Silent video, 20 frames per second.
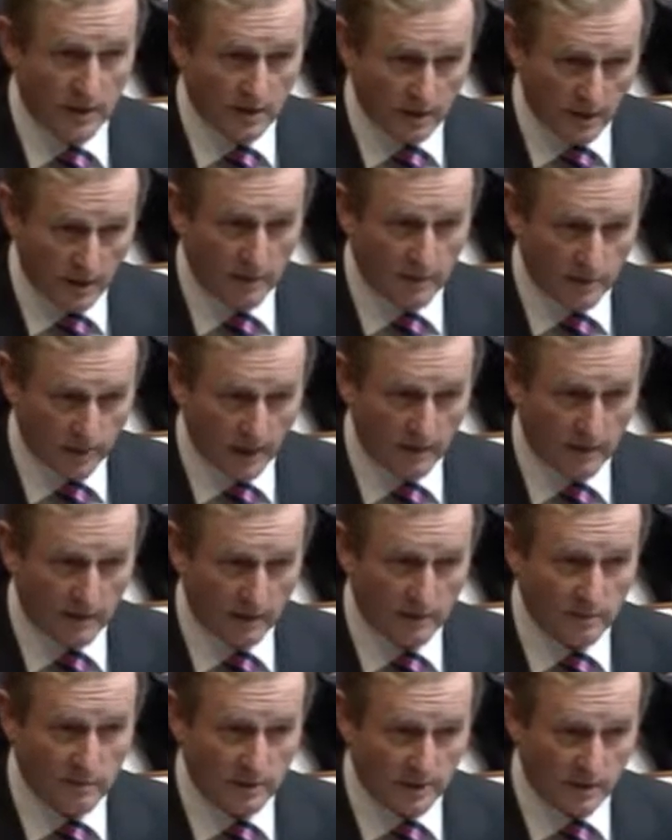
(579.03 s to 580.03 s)
get back
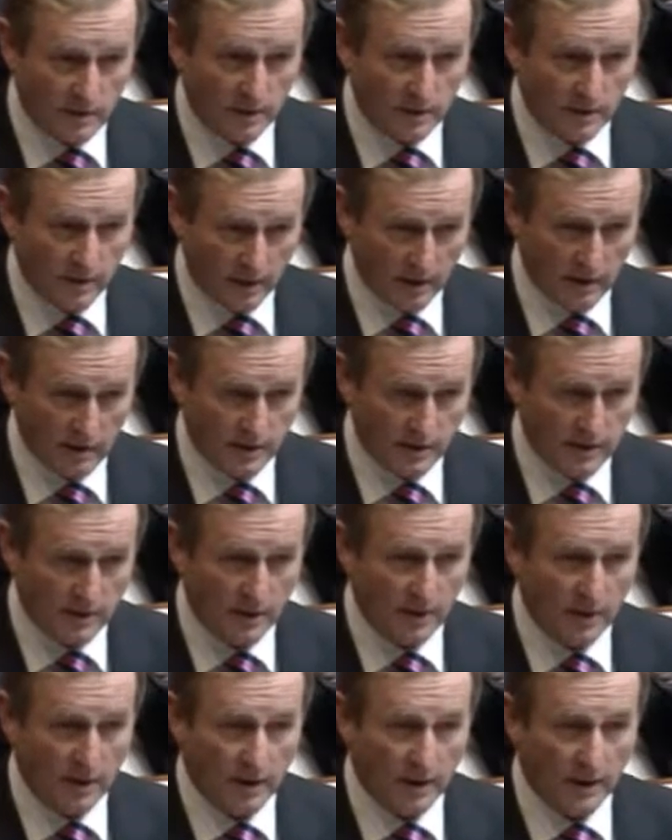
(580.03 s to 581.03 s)
their medical cards
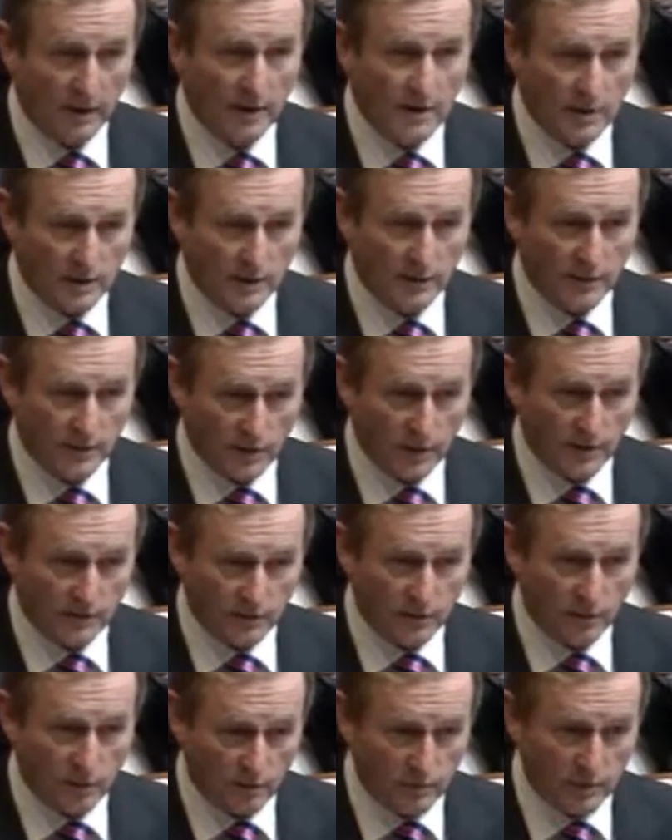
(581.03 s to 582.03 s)
inside the next 4